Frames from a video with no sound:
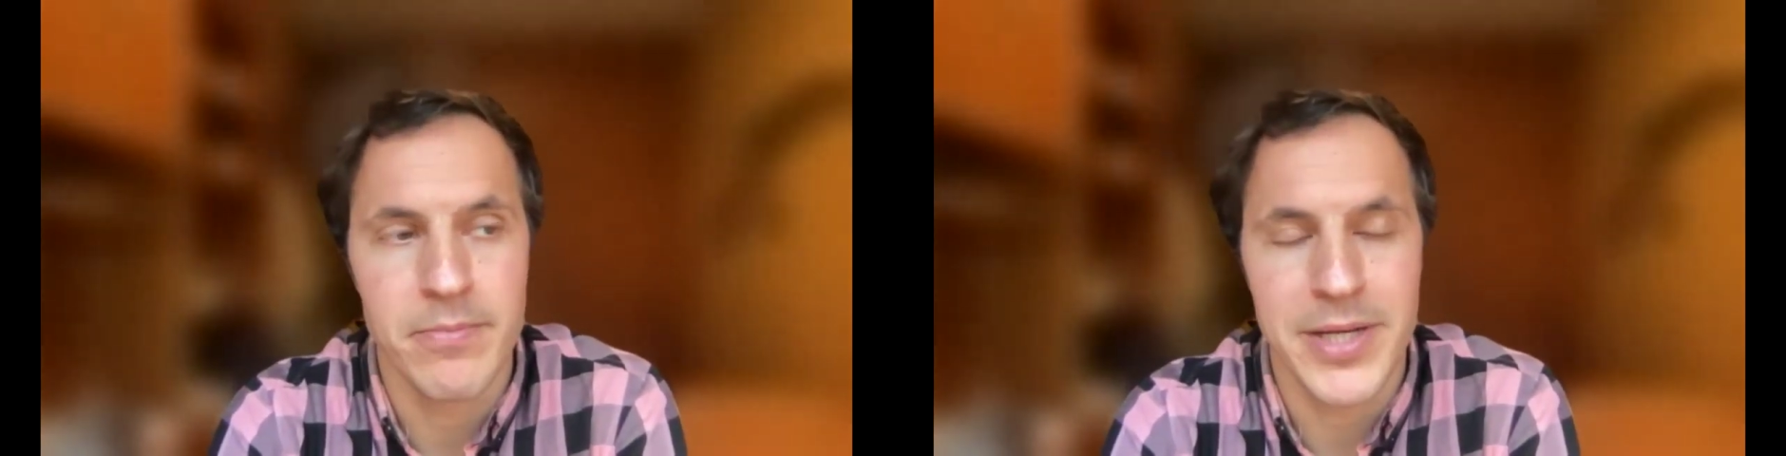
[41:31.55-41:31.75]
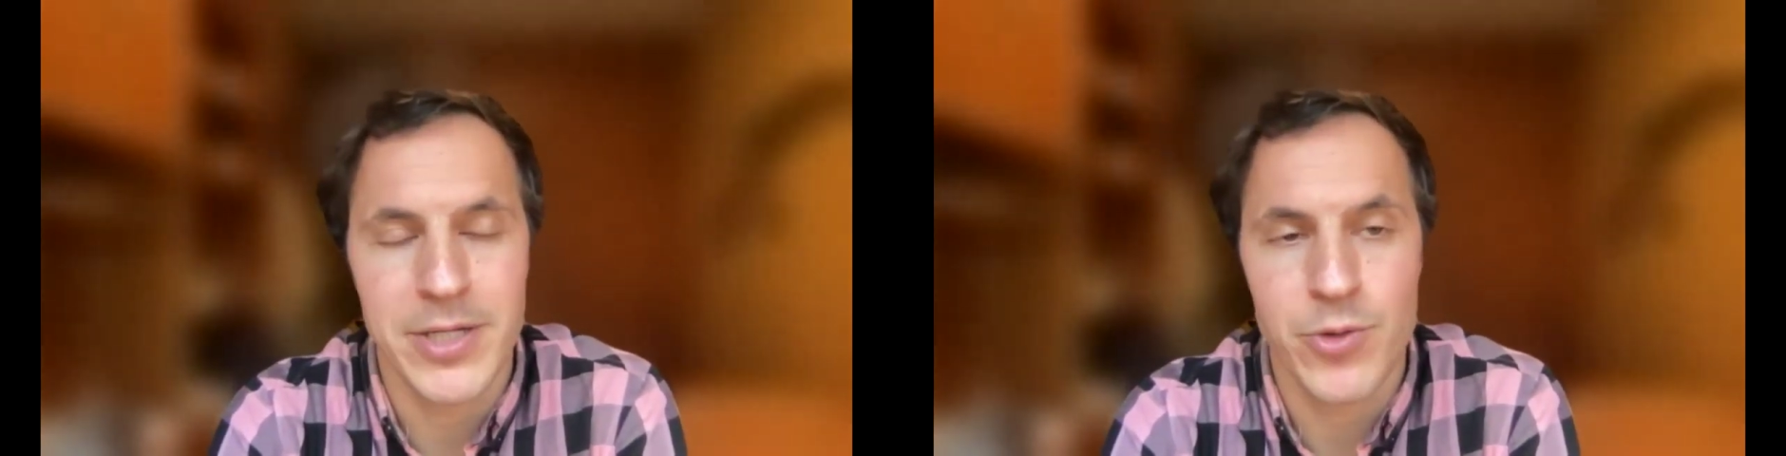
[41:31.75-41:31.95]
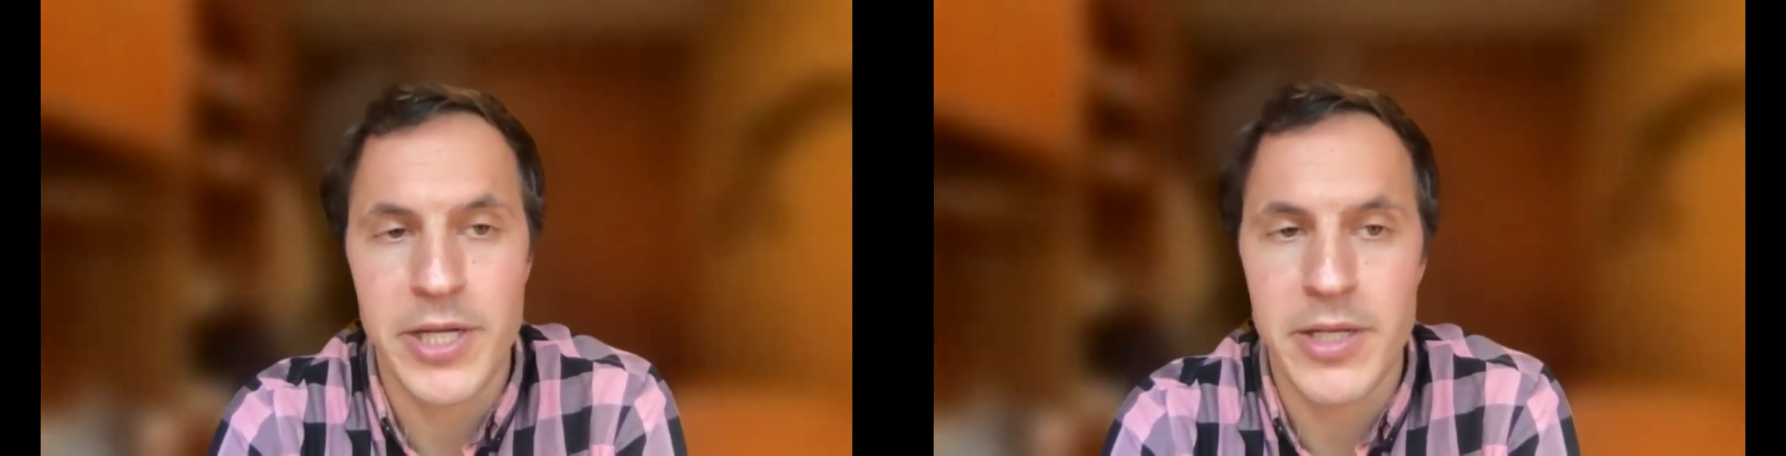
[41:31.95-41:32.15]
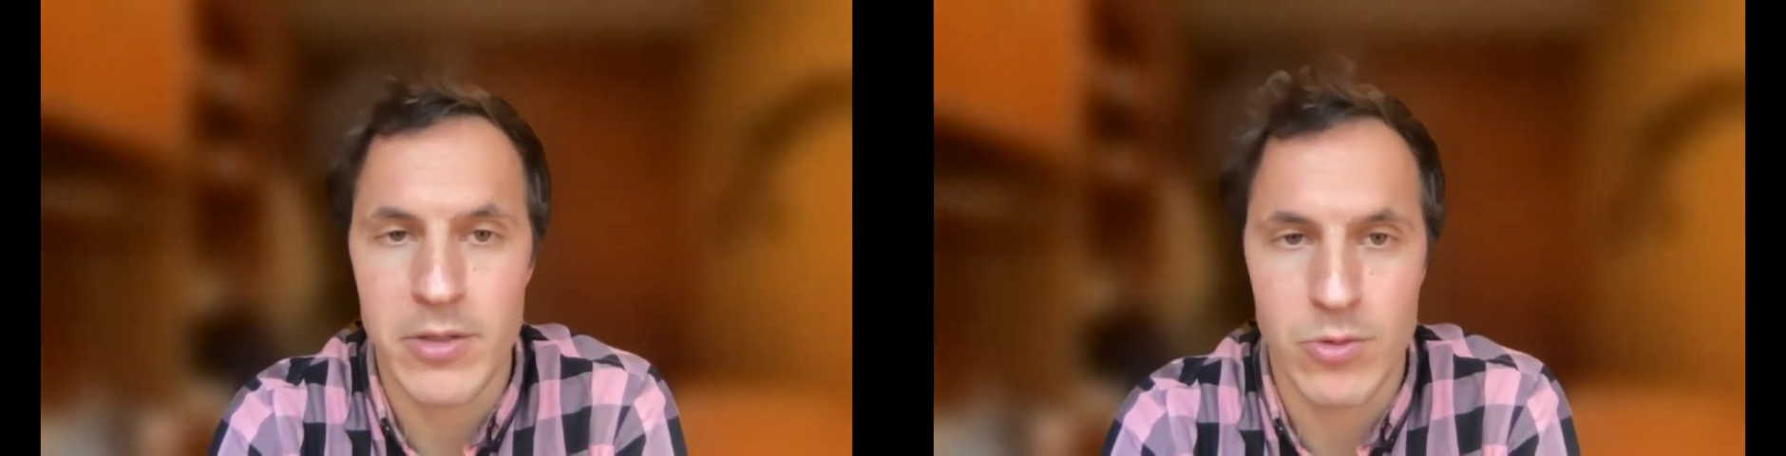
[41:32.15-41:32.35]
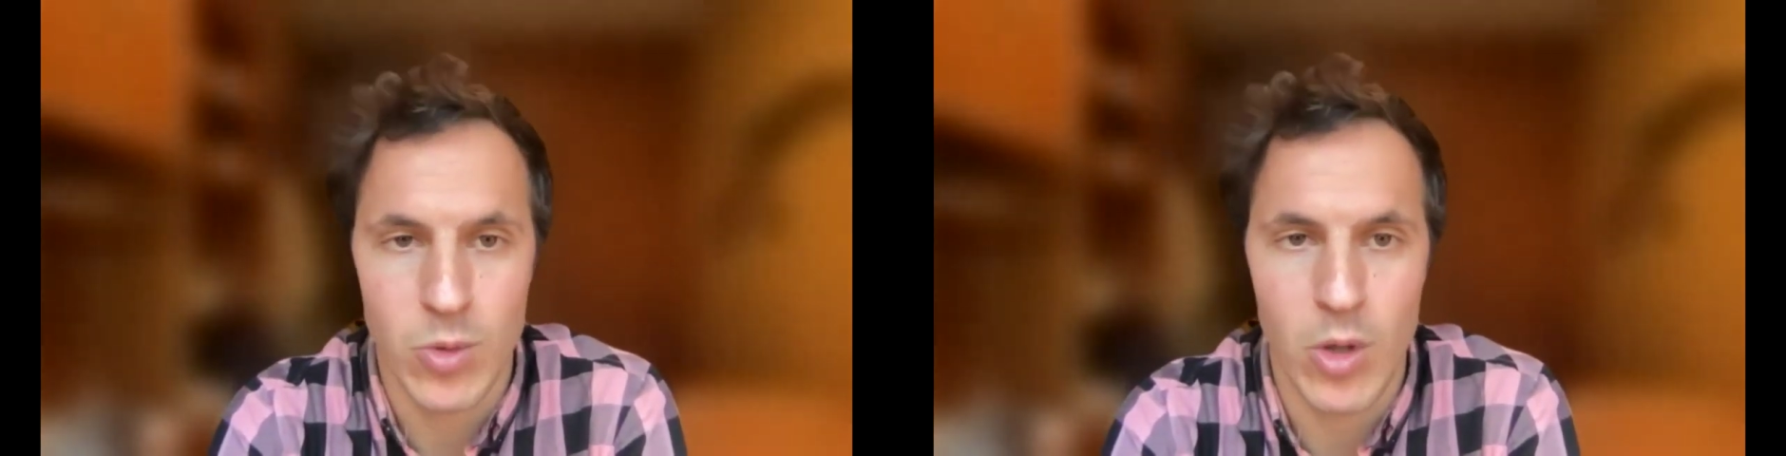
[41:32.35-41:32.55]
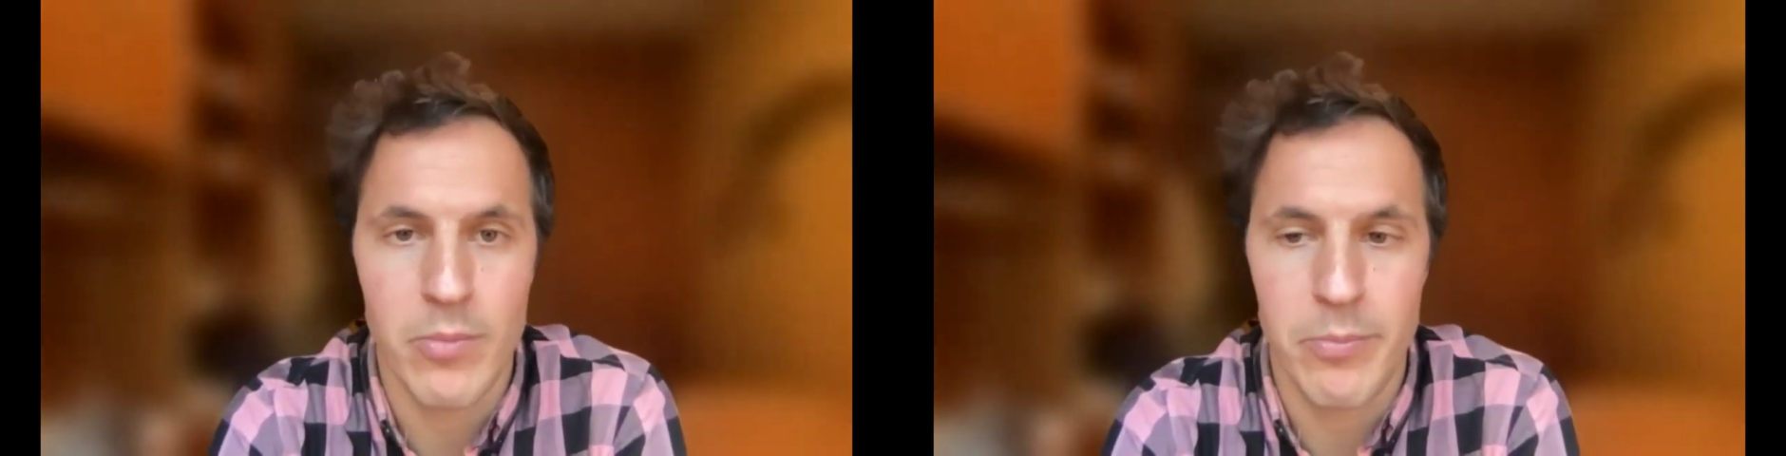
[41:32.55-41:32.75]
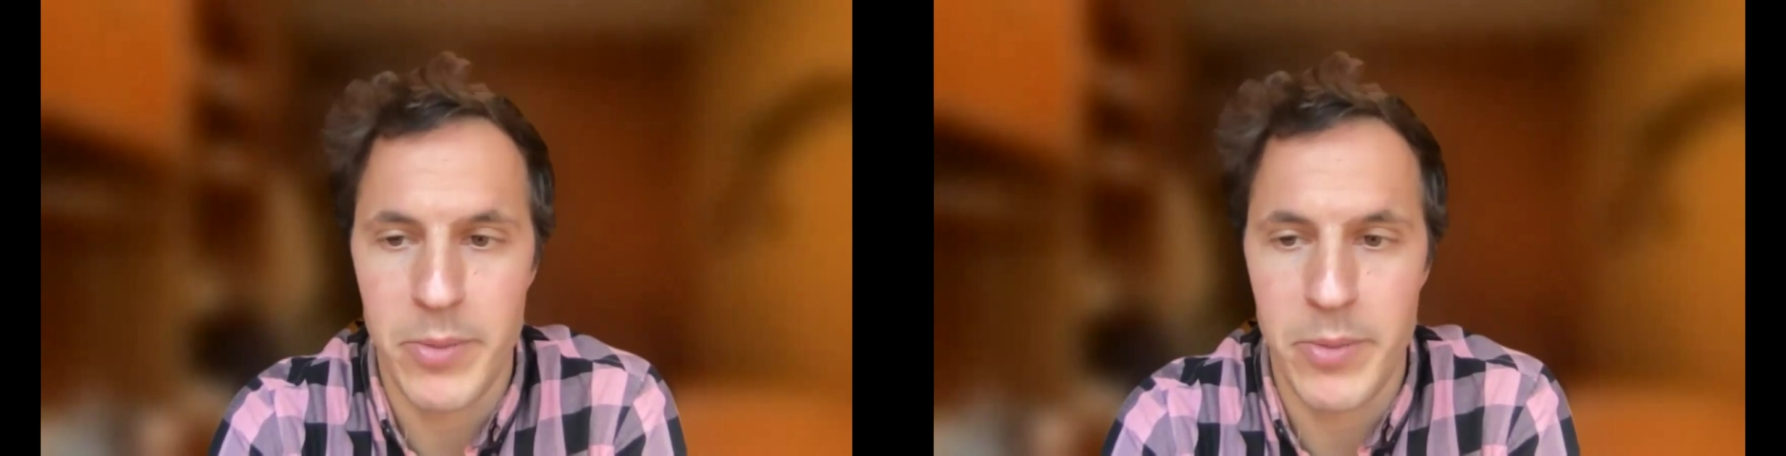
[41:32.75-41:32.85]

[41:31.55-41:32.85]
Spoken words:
penetrating to other